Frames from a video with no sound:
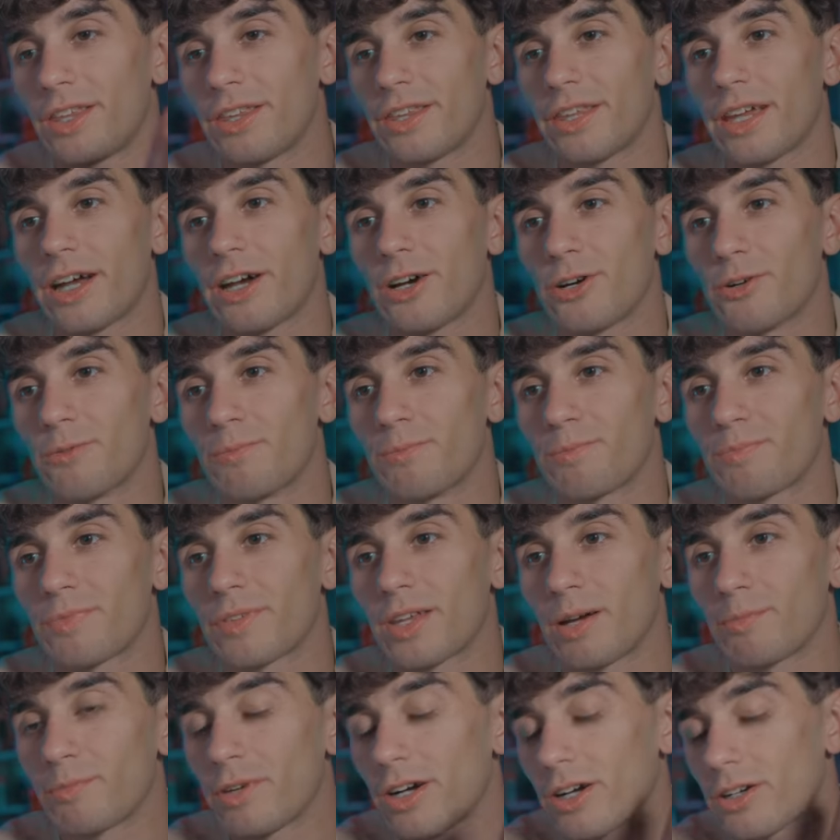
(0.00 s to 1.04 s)
Now,
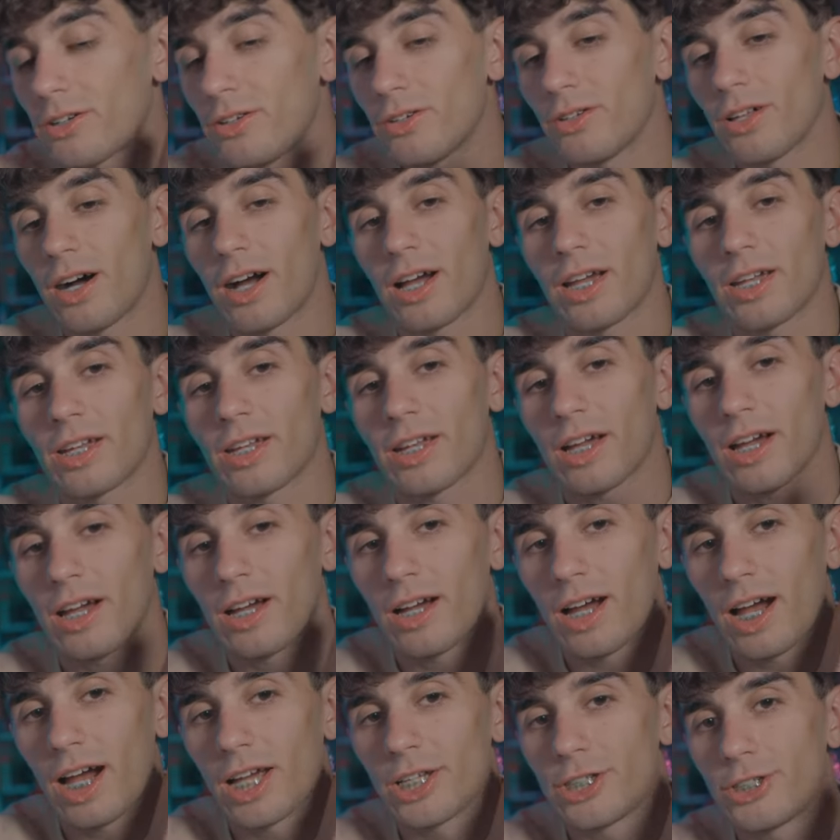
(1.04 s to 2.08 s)
I'm not gonna lie,
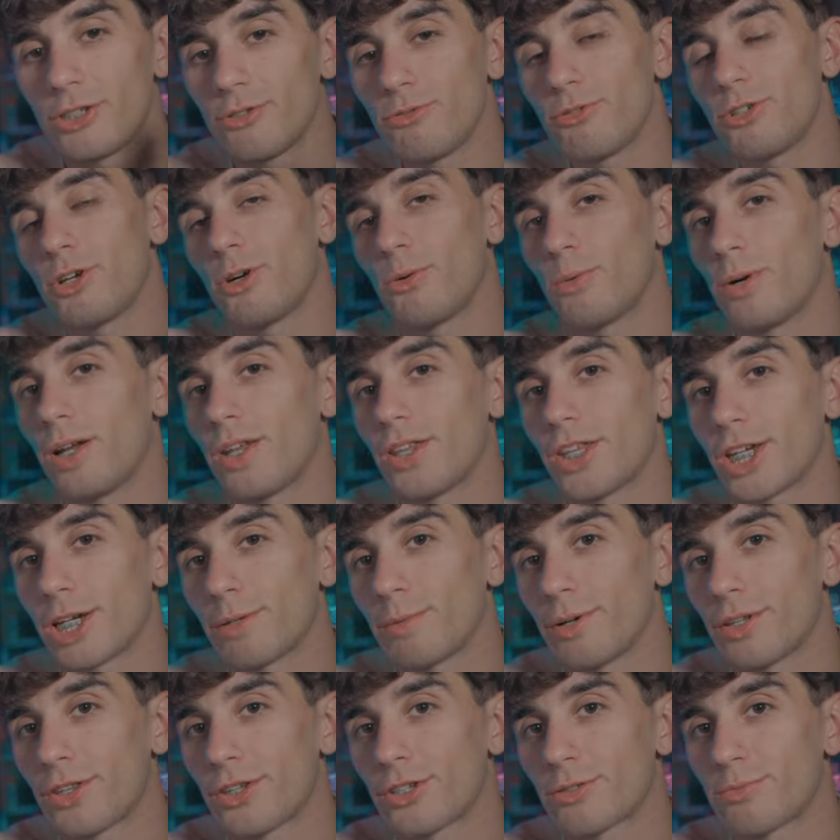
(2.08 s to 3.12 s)
I do know one thing
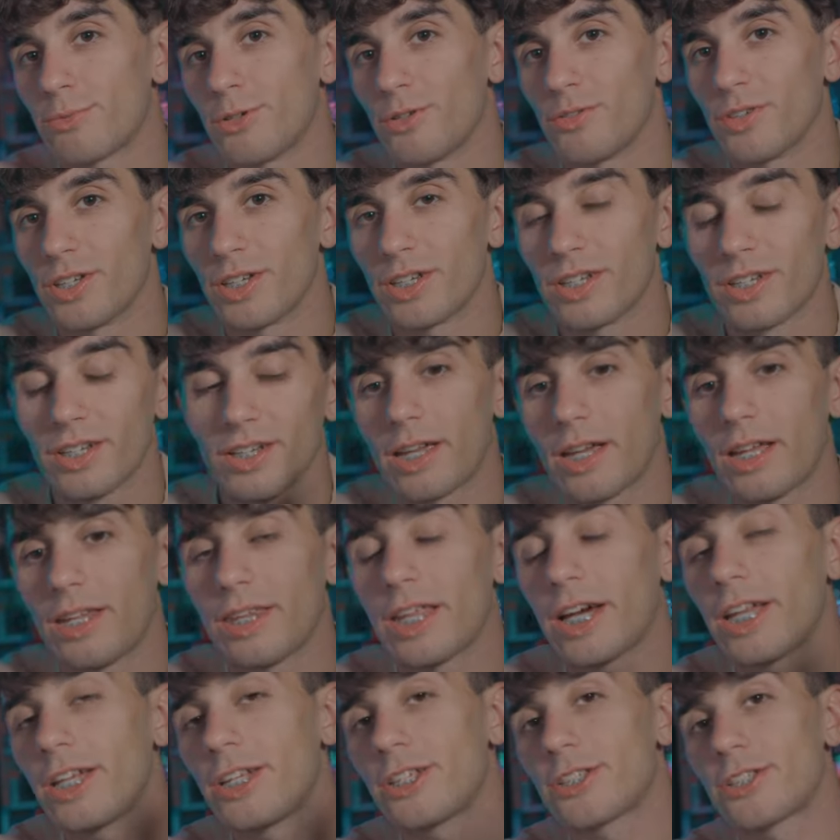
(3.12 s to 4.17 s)
about this movie,
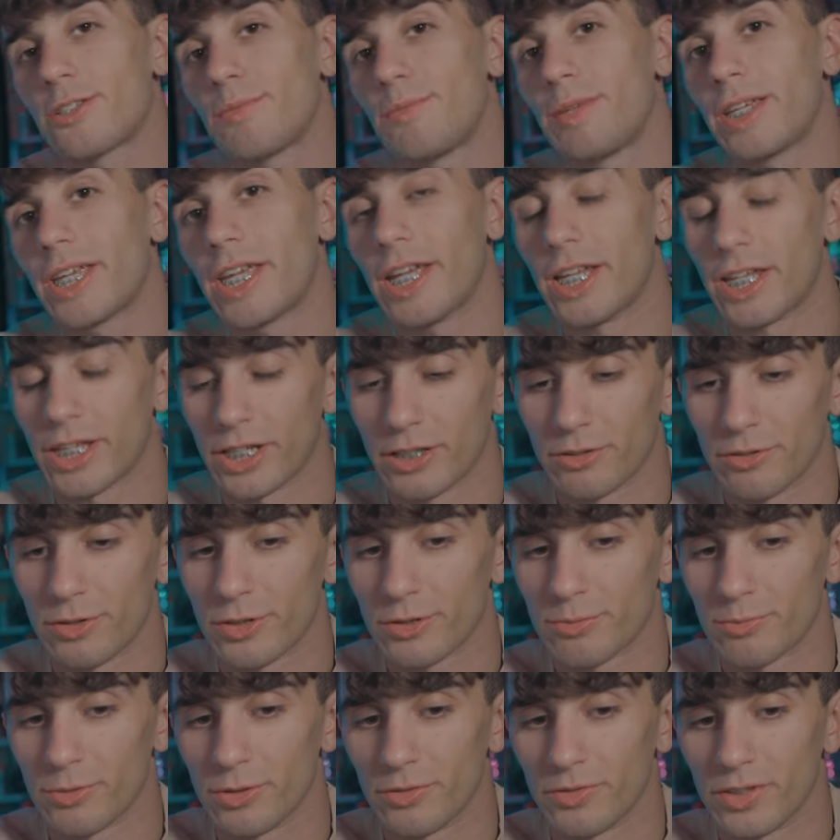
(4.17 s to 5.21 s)
and that is the beginning of
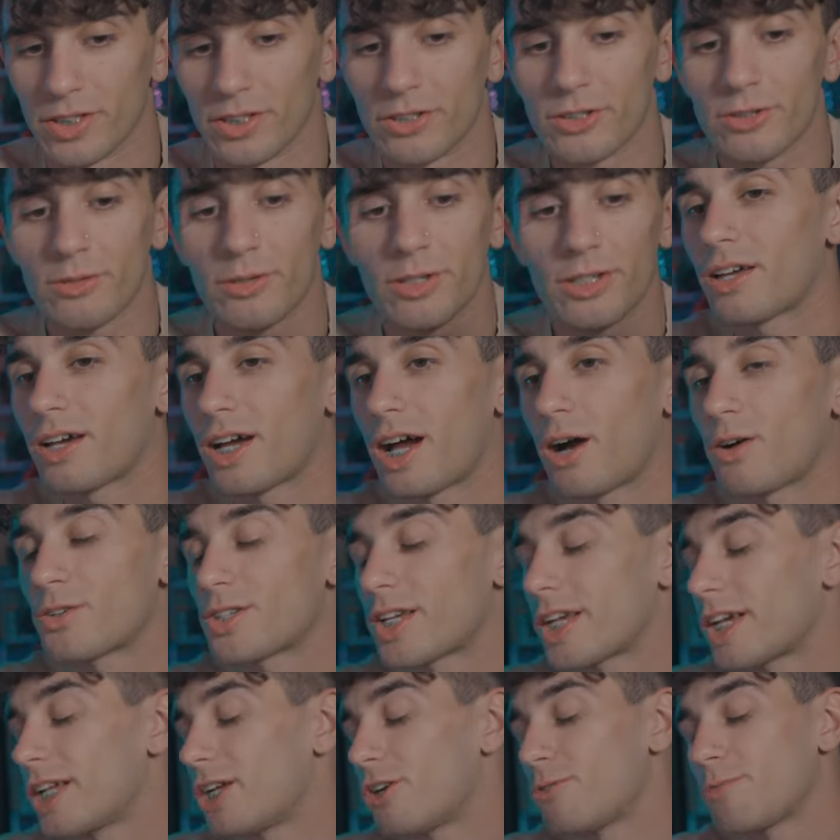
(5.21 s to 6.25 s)
this movie. I
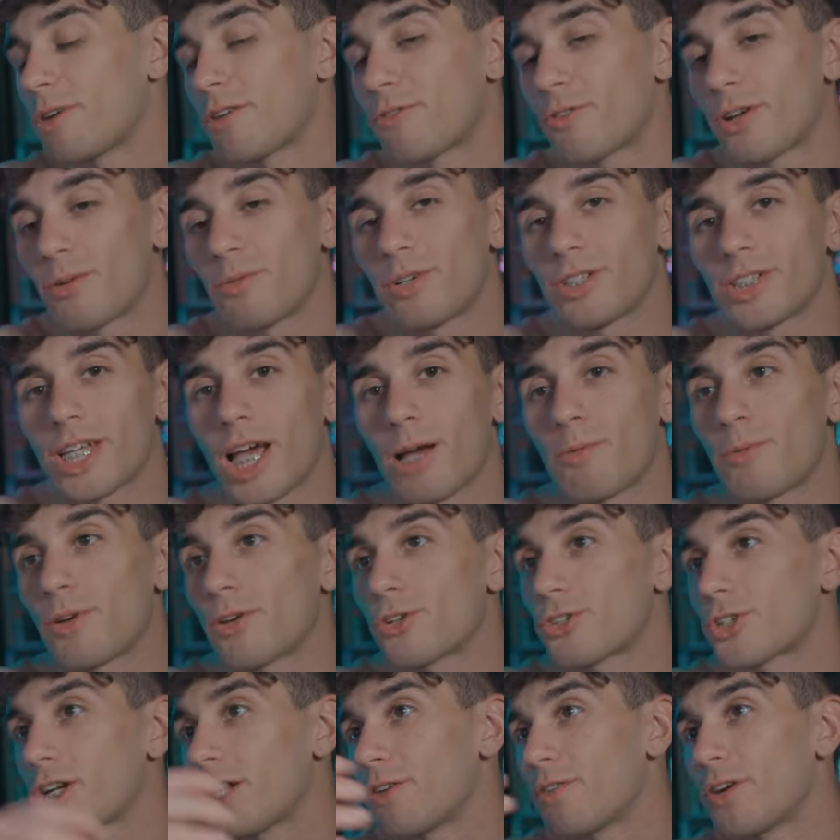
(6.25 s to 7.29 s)
was hanging out with my friend one time, we
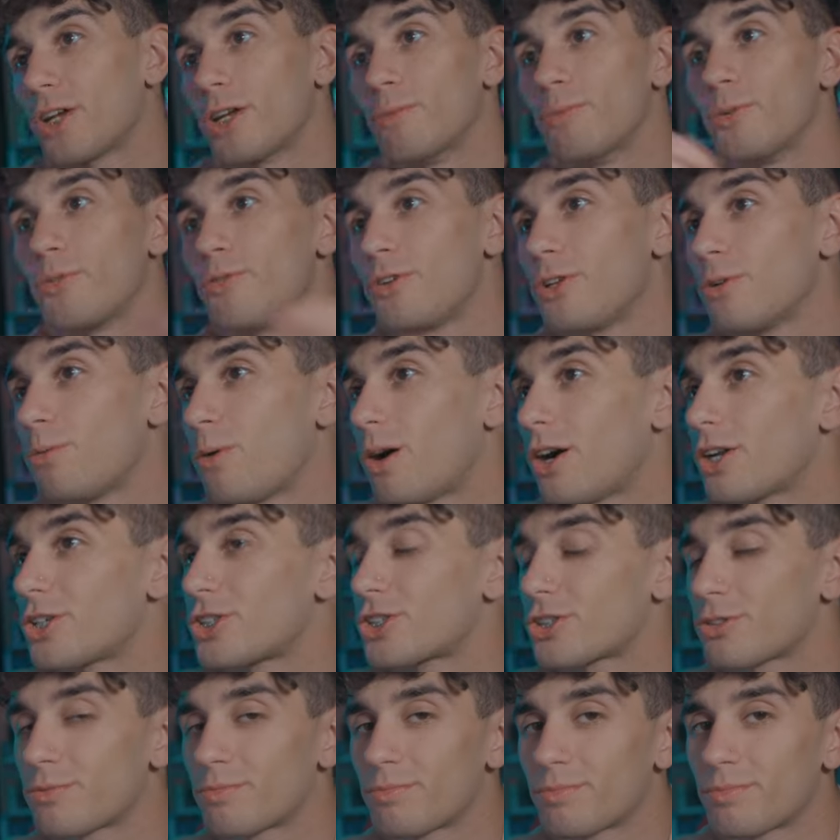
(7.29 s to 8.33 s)
were trying to find a movie to
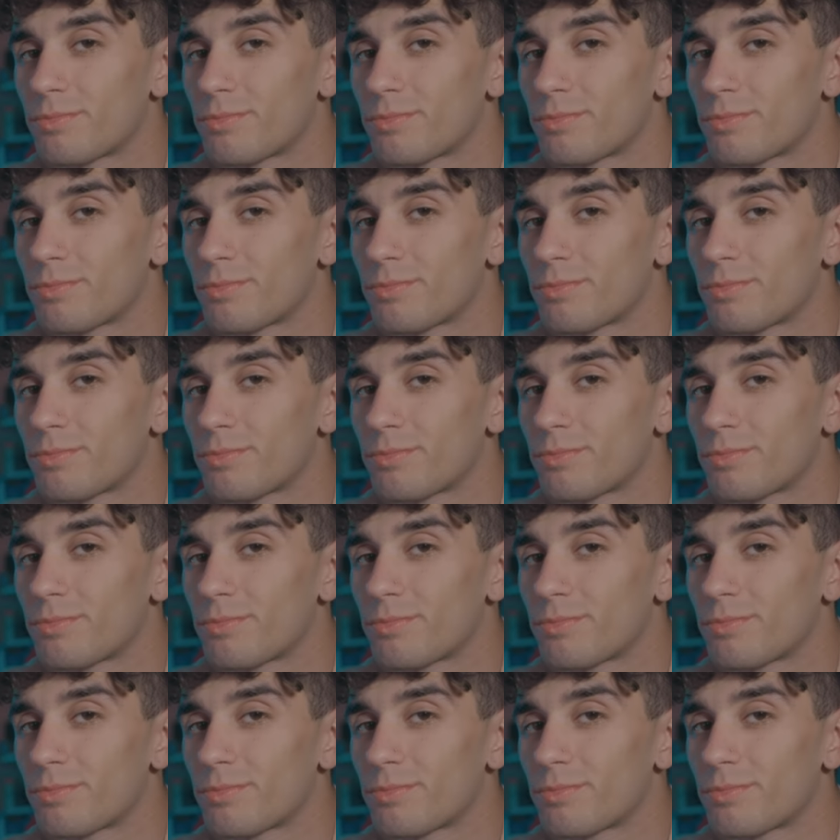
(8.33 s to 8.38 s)
watch,